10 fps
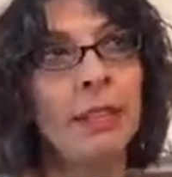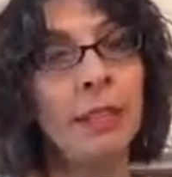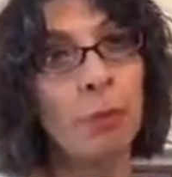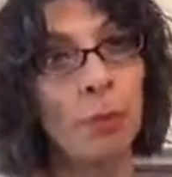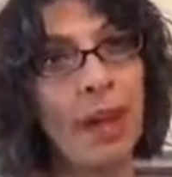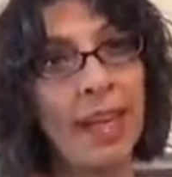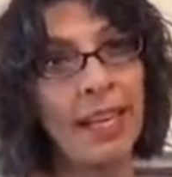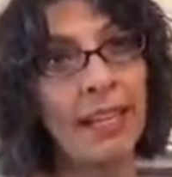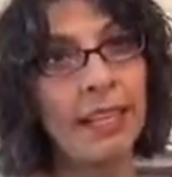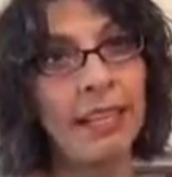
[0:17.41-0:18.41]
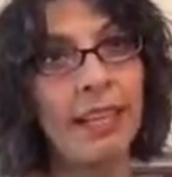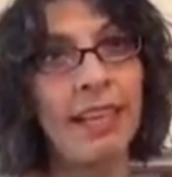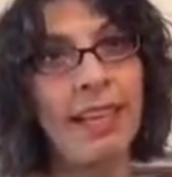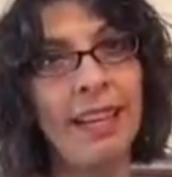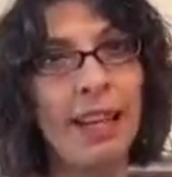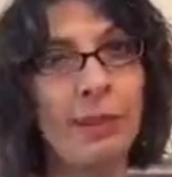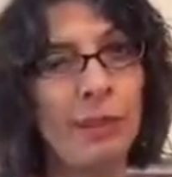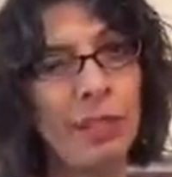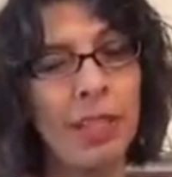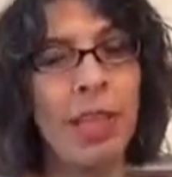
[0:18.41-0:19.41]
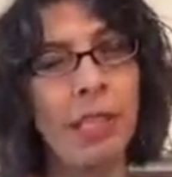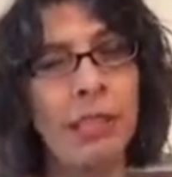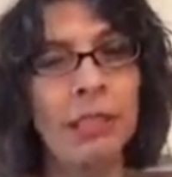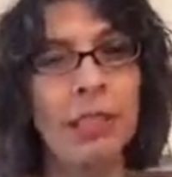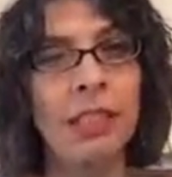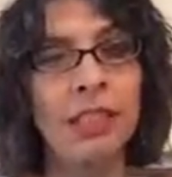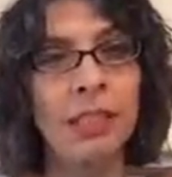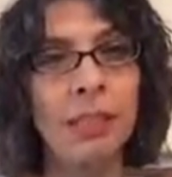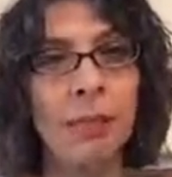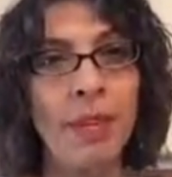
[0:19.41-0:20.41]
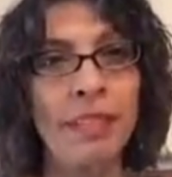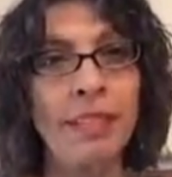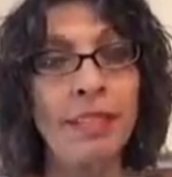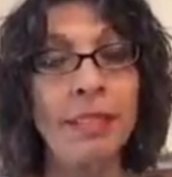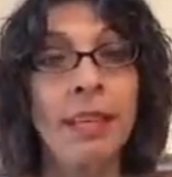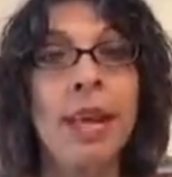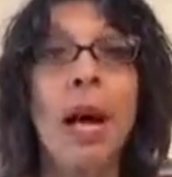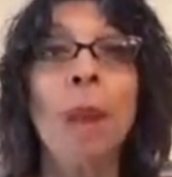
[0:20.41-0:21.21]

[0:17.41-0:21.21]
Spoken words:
sporadic and not really on a consistent basis.